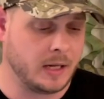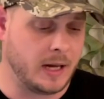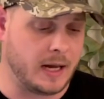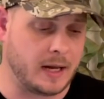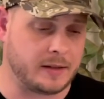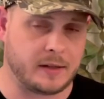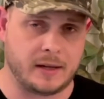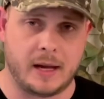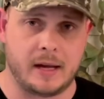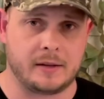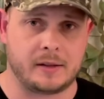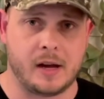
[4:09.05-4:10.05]
And
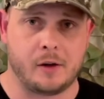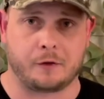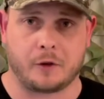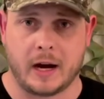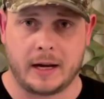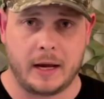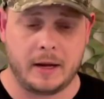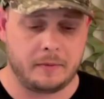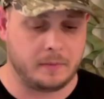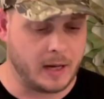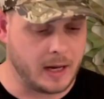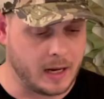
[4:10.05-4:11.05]
today is now Friday,
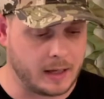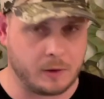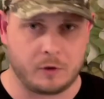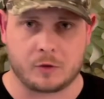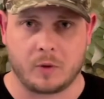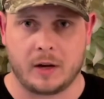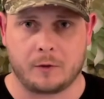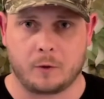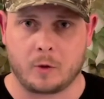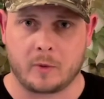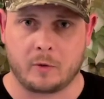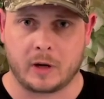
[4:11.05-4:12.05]
and it was waiting
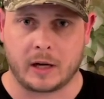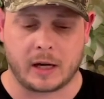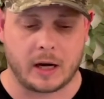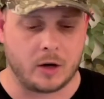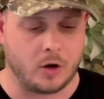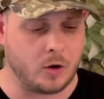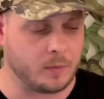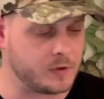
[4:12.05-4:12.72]
for me when I got home.